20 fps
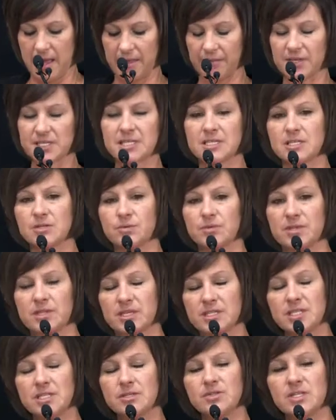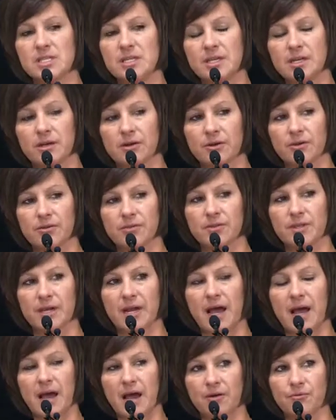This is the year
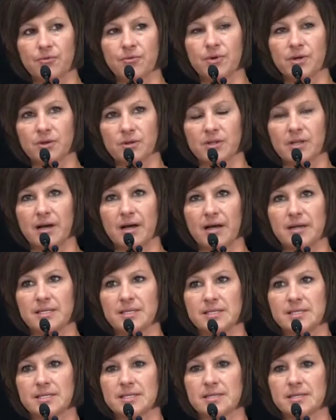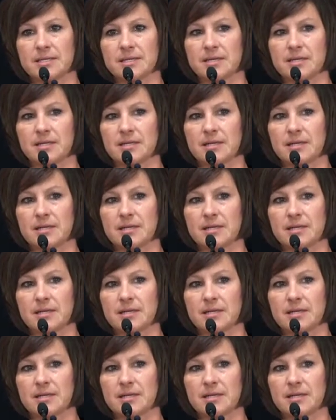that I realized